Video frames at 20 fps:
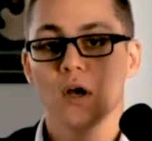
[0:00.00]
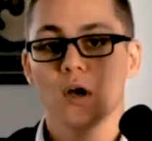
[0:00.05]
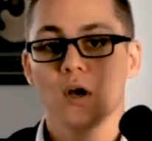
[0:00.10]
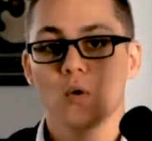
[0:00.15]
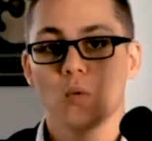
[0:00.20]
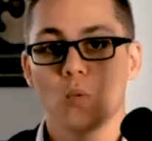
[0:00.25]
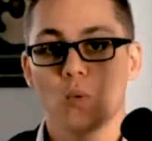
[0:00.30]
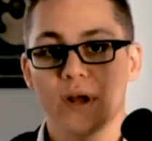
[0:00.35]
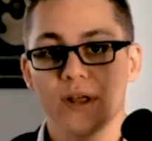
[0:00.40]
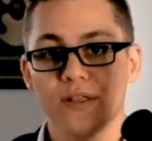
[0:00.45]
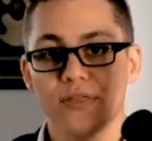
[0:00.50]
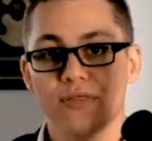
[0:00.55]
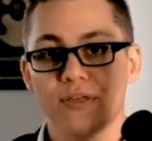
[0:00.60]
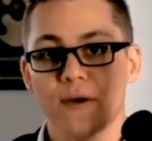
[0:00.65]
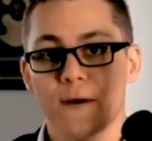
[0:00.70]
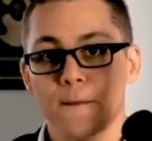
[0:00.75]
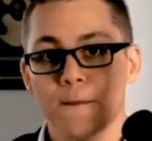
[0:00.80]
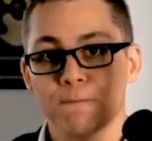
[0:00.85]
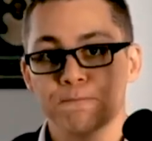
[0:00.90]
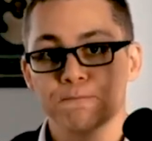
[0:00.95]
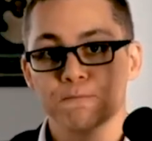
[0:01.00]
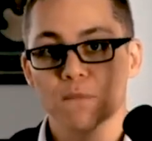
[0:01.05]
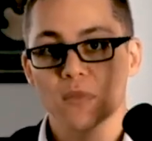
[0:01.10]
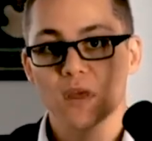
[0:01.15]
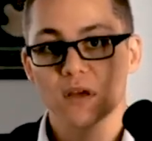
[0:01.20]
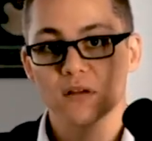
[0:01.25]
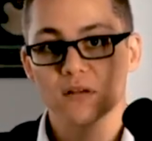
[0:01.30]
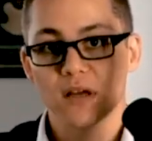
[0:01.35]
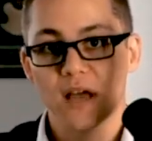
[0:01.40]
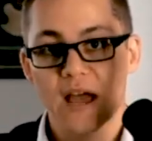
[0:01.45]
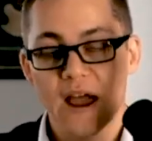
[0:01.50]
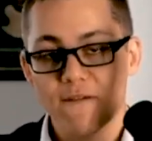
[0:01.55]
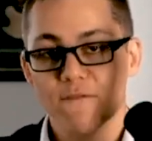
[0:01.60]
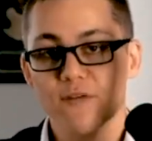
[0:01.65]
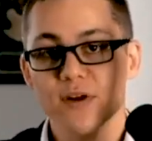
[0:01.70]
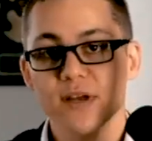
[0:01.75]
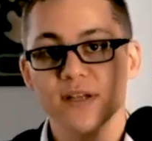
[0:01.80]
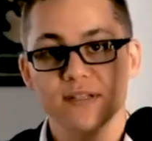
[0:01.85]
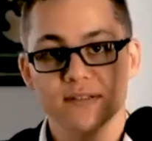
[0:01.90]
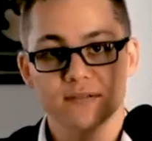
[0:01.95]
with
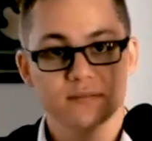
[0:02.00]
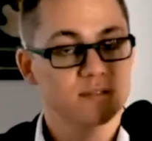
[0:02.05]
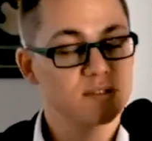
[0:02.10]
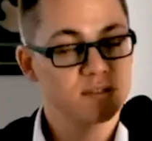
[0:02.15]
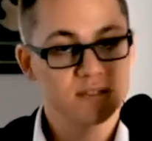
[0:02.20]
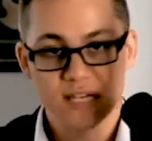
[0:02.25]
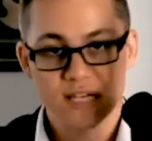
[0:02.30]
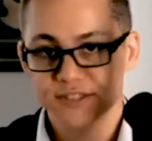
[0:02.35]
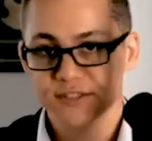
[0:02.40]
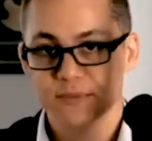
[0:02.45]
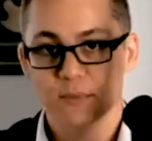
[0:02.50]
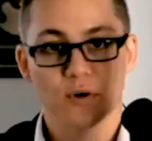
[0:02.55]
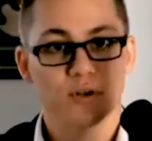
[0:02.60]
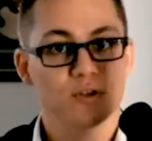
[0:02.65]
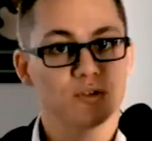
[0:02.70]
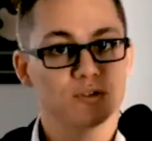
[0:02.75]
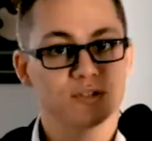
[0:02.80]
every testimonial.